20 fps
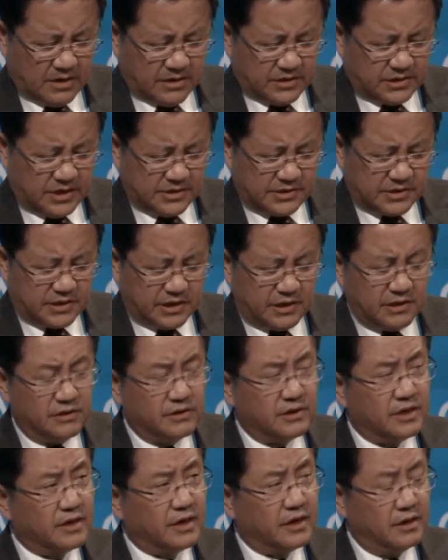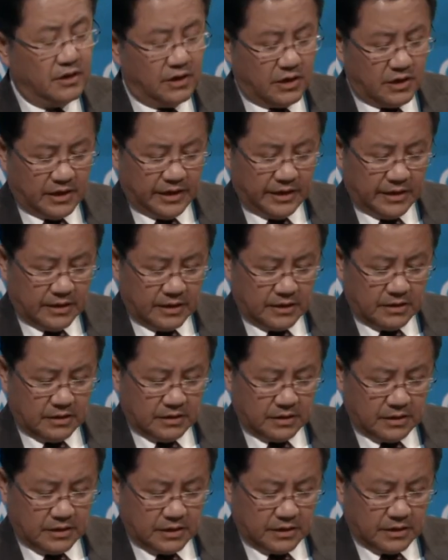Just in early
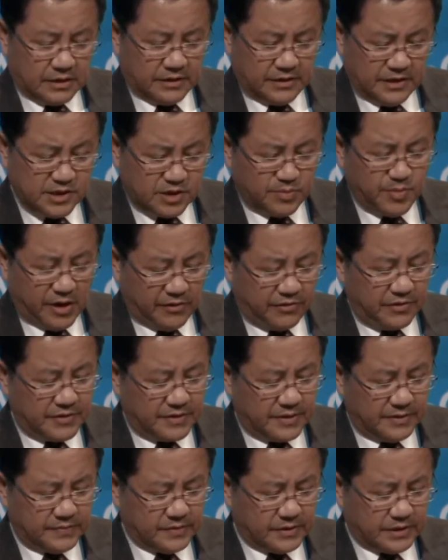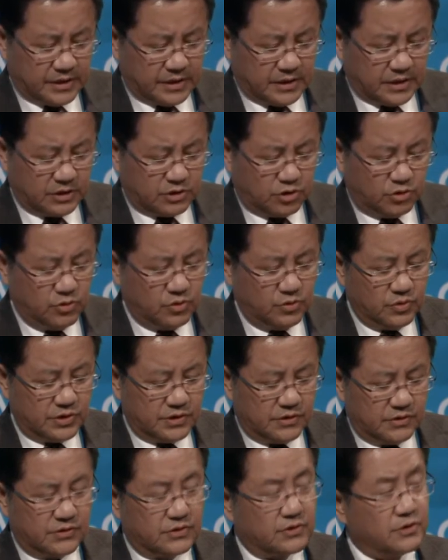this month, two
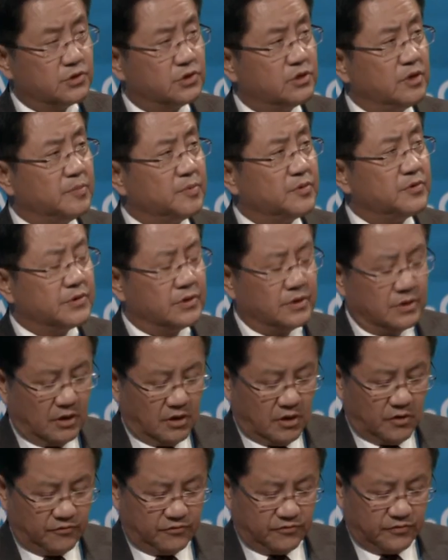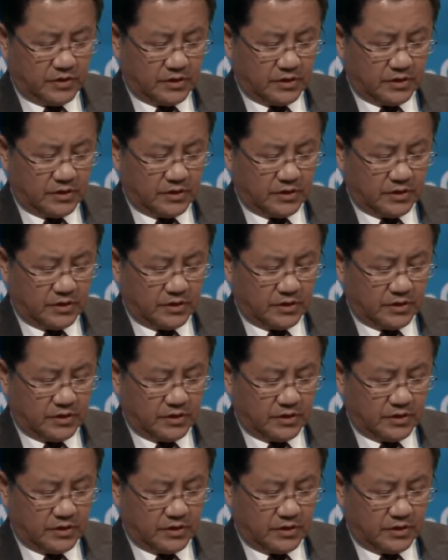sister ships of